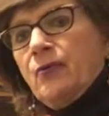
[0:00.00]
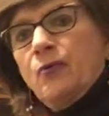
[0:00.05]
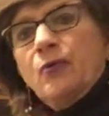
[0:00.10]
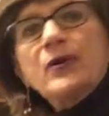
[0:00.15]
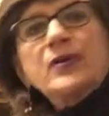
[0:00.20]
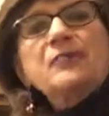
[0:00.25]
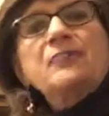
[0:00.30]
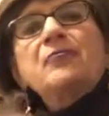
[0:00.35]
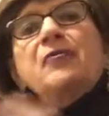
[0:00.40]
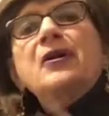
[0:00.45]

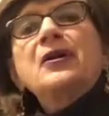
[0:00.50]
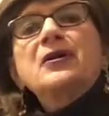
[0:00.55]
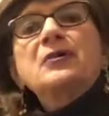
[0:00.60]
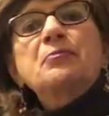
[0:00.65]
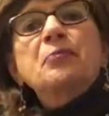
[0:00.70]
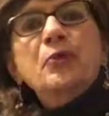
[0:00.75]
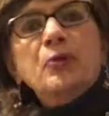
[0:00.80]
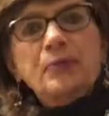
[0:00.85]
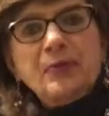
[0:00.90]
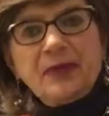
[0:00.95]
What defines
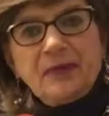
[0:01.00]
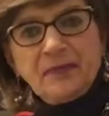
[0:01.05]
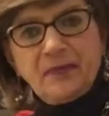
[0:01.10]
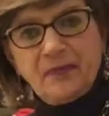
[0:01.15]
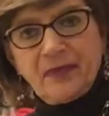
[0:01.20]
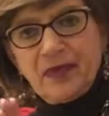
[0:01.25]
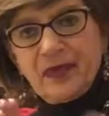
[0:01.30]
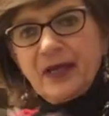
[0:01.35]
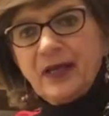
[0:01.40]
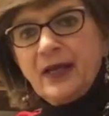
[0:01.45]
bourbon?
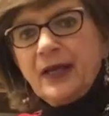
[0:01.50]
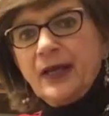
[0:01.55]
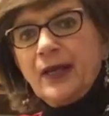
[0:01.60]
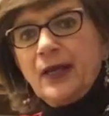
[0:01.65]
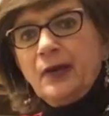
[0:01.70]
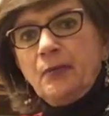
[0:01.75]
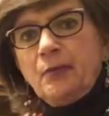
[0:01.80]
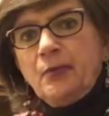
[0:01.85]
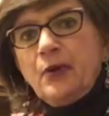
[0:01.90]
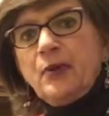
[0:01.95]

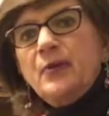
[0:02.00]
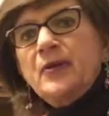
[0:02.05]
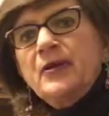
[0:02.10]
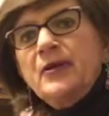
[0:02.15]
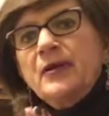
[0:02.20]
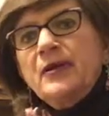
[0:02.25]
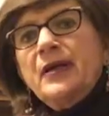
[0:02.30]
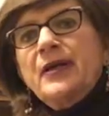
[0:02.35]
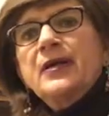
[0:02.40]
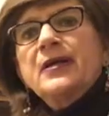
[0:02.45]

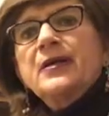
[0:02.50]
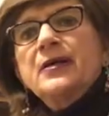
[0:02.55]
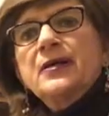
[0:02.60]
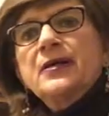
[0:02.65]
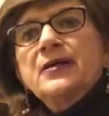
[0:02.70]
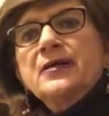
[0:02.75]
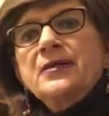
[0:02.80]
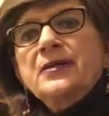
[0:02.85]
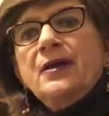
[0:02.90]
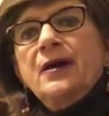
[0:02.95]
Bourbon
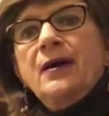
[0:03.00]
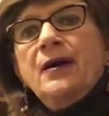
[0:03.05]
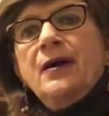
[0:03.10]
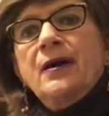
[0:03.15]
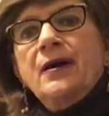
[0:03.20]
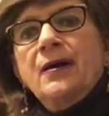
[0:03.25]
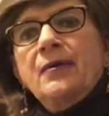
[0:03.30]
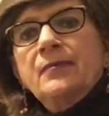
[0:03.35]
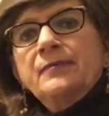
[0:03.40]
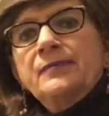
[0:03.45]
is
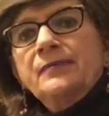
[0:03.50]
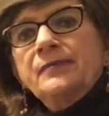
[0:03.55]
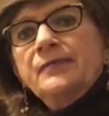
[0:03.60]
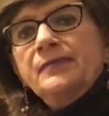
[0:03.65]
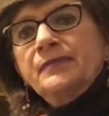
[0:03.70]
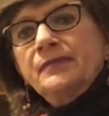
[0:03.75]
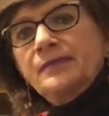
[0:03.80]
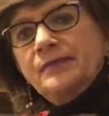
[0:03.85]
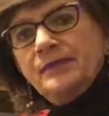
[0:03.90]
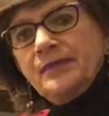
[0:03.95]

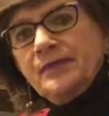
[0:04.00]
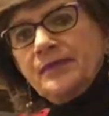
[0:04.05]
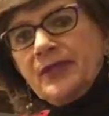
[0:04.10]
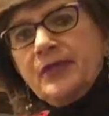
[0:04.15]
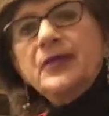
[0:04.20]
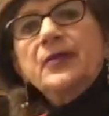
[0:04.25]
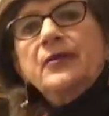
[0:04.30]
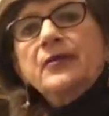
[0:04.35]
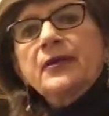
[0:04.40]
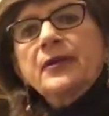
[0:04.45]

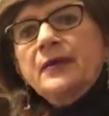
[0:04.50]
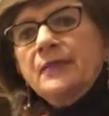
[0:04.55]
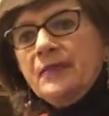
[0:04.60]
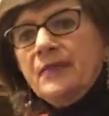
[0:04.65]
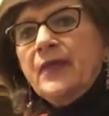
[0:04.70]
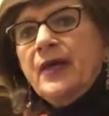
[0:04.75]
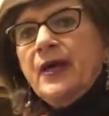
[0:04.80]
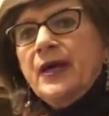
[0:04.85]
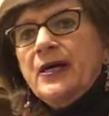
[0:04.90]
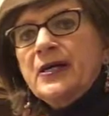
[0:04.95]
legally
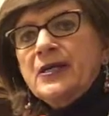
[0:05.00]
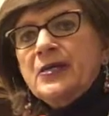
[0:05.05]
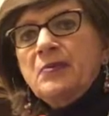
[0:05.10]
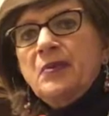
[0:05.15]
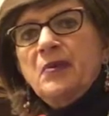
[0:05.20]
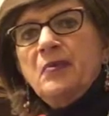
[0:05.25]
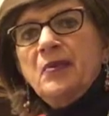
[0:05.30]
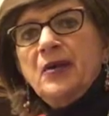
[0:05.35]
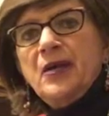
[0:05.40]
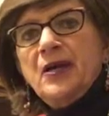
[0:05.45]
has to
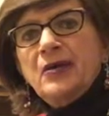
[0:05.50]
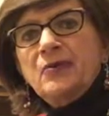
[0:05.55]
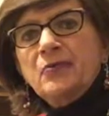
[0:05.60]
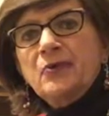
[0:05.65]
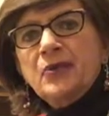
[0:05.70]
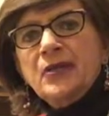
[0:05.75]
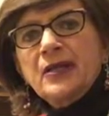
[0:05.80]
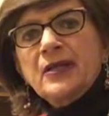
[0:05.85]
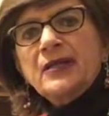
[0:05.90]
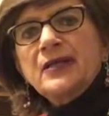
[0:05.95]
be made
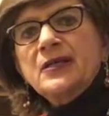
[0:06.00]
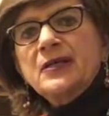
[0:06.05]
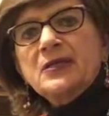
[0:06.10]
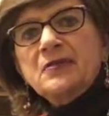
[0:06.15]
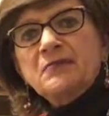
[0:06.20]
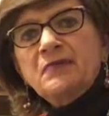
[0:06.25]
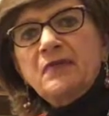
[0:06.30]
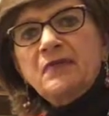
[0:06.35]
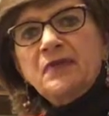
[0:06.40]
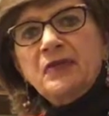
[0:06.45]
with at
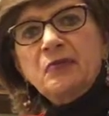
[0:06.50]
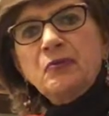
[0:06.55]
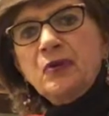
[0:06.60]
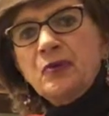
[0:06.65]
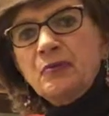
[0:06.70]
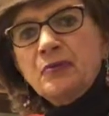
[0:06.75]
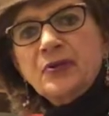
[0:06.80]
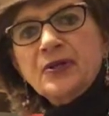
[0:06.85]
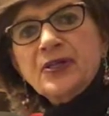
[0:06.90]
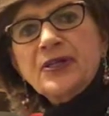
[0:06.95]
least
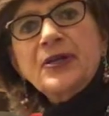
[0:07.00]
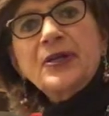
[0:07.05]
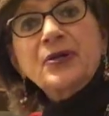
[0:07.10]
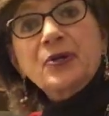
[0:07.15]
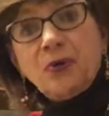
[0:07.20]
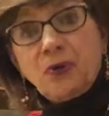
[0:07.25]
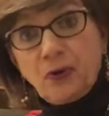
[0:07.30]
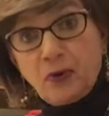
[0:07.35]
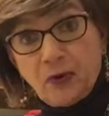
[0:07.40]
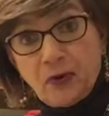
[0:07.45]
51%
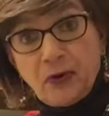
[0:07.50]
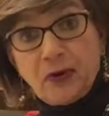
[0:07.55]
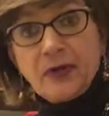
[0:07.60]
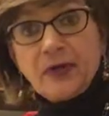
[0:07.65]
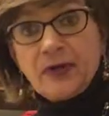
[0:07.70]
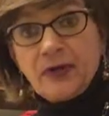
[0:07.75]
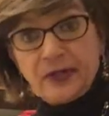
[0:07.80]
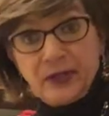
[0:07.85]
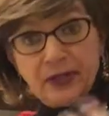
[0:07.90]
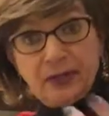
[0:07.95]

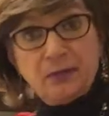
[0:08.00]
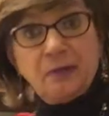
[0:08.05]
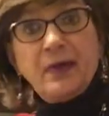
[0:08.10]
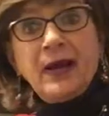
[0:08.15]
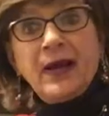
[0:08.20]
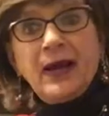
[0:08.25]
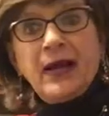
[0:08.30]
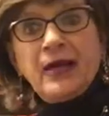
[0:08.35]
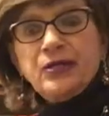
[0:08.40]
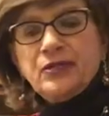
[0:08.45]
corn in the
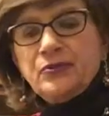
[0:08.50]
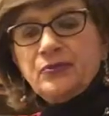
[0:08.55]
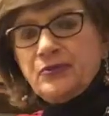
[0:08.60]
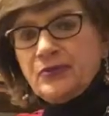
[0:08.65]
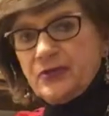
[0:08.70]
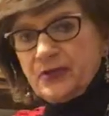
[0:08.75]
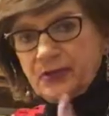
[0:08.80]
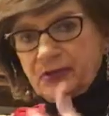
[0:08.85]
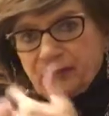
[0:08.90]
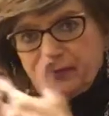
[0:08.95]
mash,
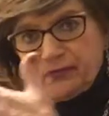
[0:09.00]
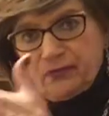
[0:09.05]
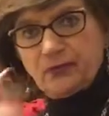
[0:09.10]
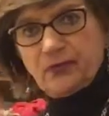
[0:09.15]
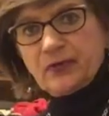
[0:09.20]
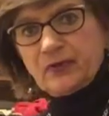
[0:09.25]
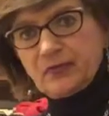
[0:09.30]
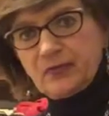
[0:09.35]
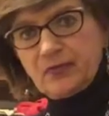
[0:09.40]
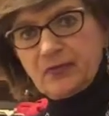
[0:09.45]
which is
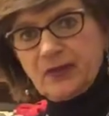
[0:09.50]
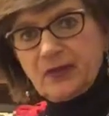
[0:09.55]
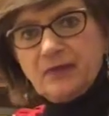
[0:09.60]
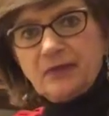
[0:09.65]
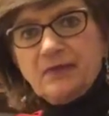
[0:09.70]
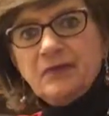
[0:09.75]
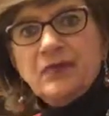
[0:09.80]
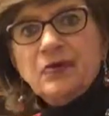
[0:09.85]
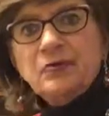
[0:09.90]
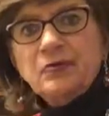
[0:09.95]
what
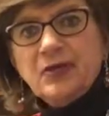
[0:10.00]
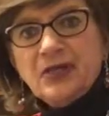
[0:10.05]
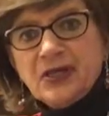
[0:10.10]
you